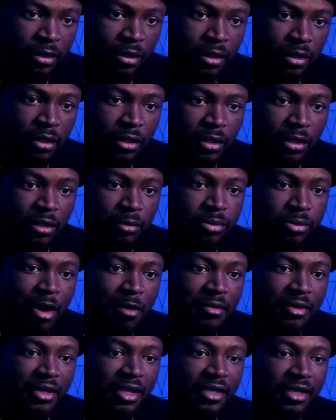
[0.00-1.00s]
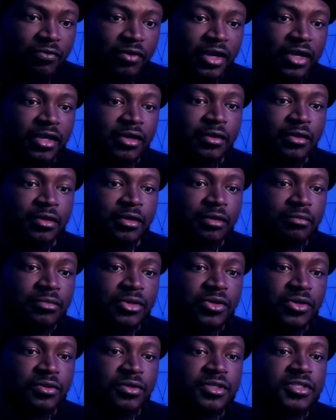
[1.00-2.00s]
probably like right here in the
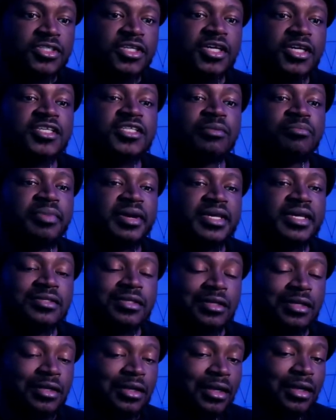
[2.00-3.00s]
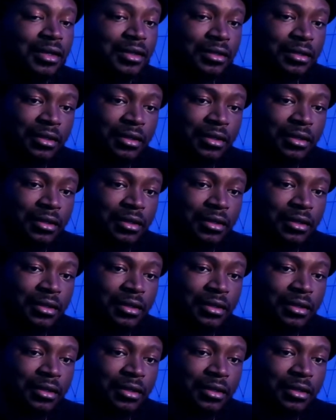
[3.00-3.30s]
middle of the chest, the base of the neck.